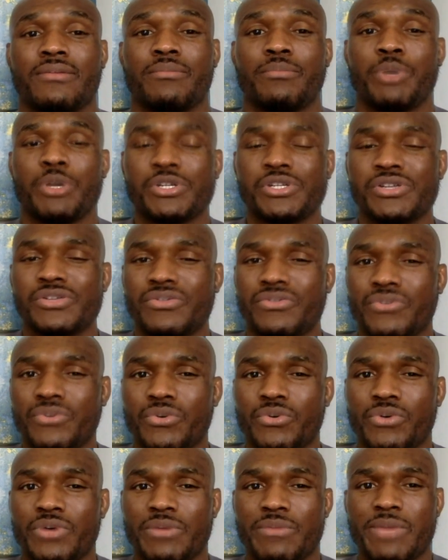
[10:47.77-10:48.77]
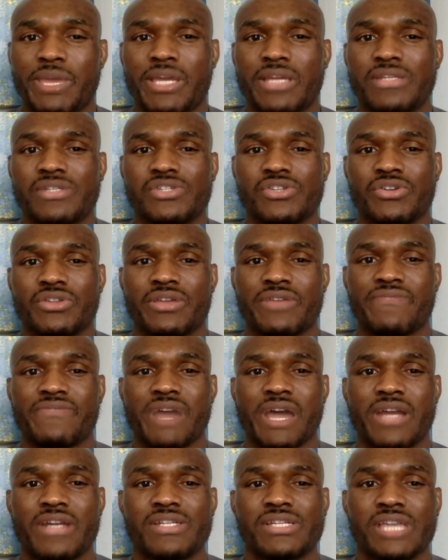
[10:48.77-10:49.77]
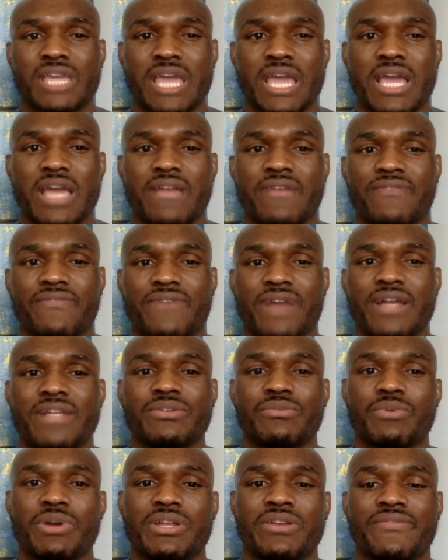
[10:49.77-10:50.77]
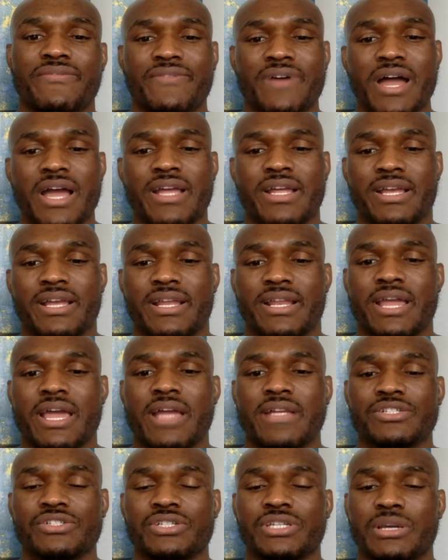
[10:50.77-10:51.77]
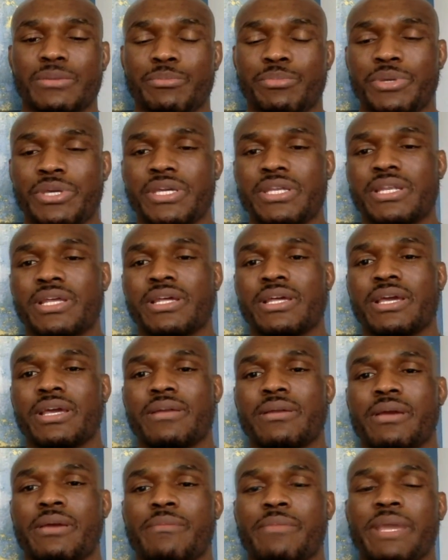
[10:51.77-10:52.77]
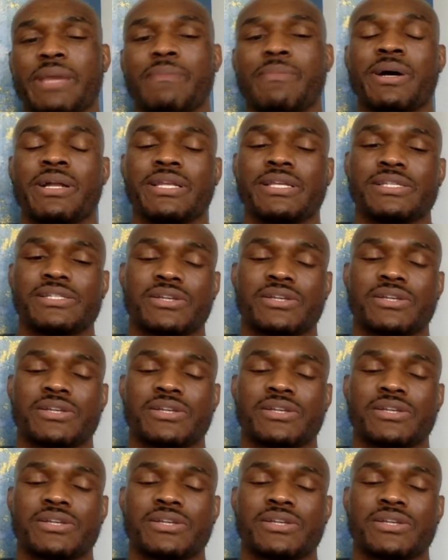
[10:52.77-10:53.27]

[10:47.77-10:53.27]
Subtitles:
pushing through and making sure that fighters can find a way to fight and actually compete and make money.